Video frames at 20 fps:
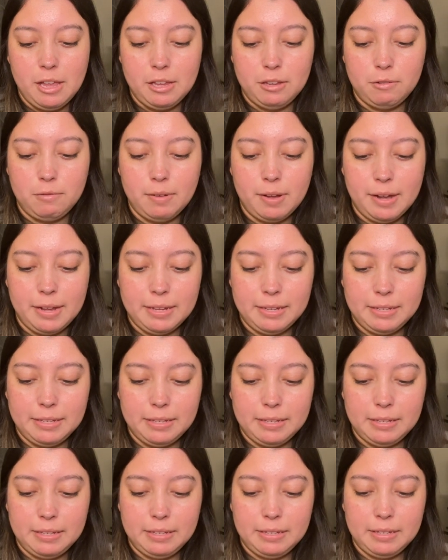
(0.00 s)
So we got
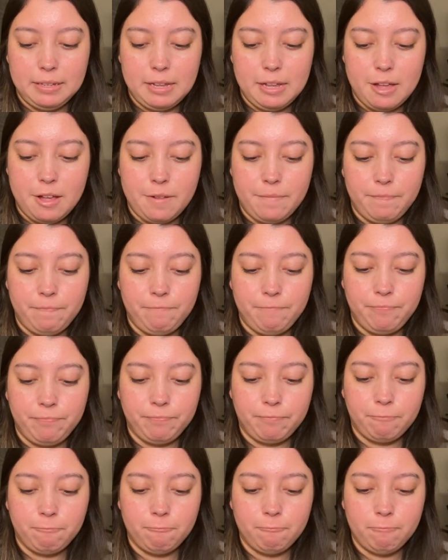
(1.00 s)
5
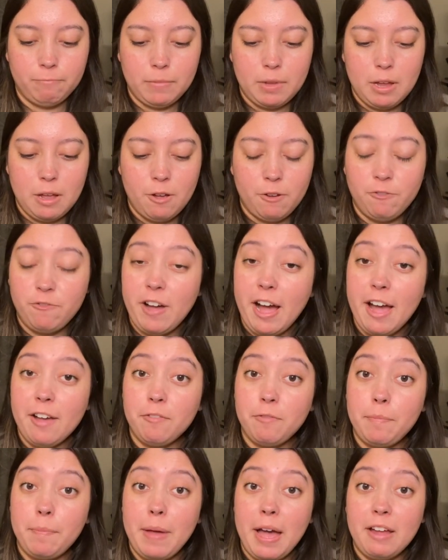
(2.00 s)

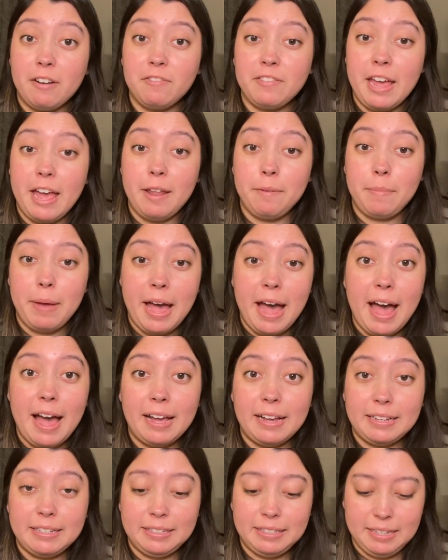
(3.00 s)
out of 10
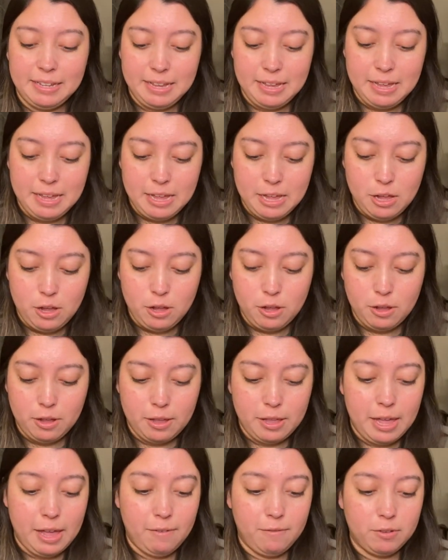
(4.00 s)
packs
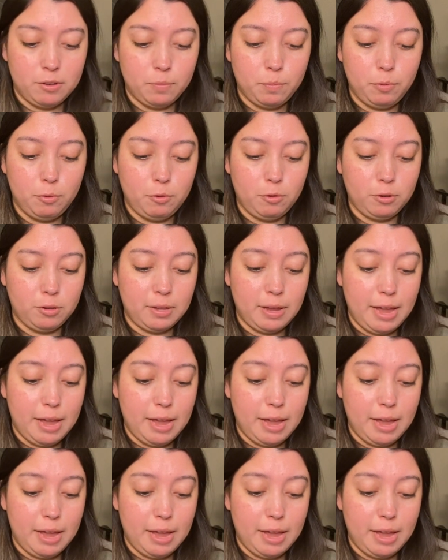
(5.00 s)
gave us pulls.